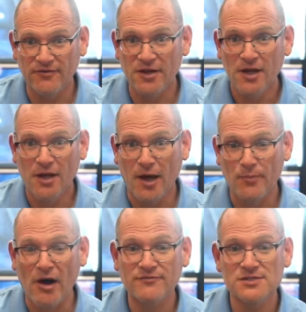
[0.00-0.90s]
it.
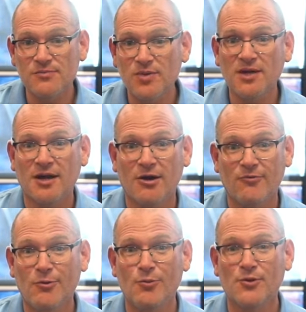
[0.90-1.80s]
Obviously be
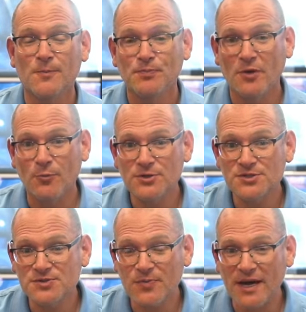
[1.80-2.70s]
careful with which
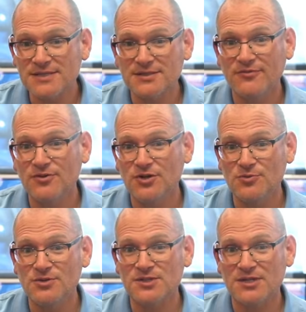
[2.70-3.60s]
spice level
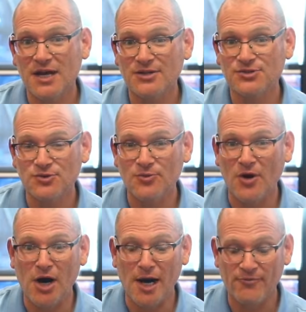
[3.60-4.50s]
you decide to
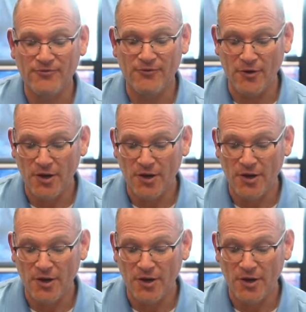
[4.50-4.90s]
opt for.